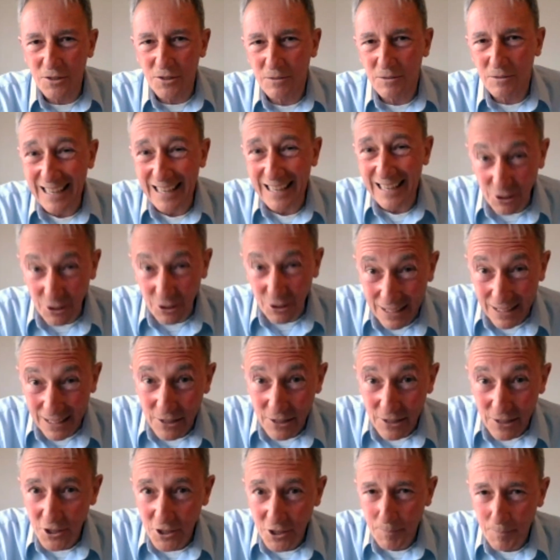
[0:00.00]
electric
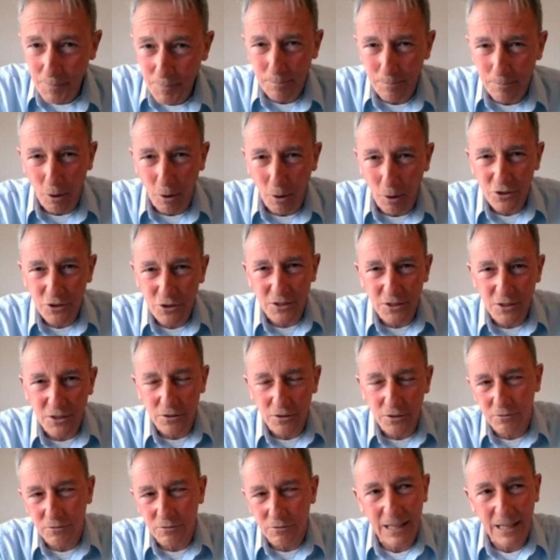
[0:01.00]
engines being bolted to
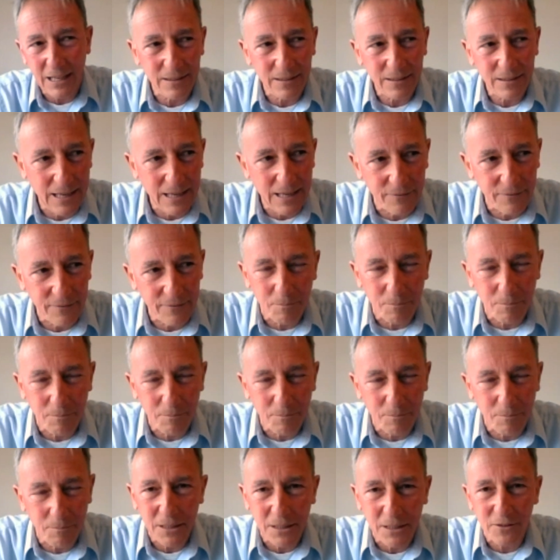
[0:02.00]
de Havilland
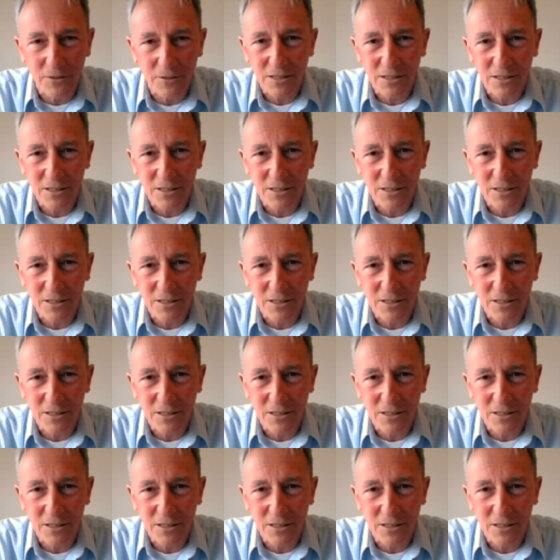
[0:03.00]
Beavers,